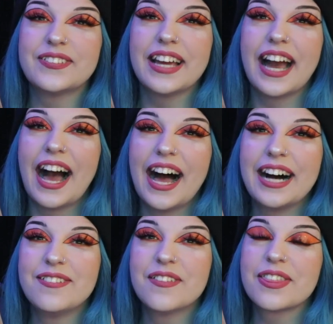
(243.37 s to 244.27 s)
we
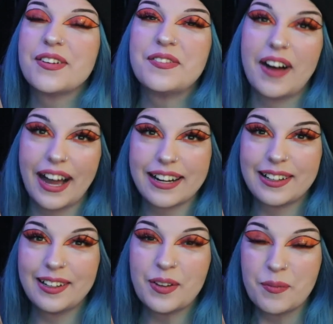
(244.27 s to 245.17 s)
have the
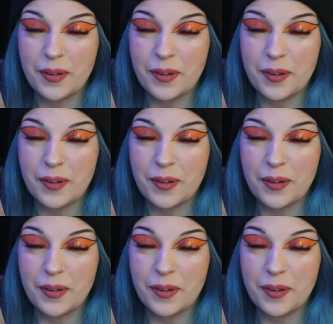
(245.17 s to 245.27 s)
vinyl,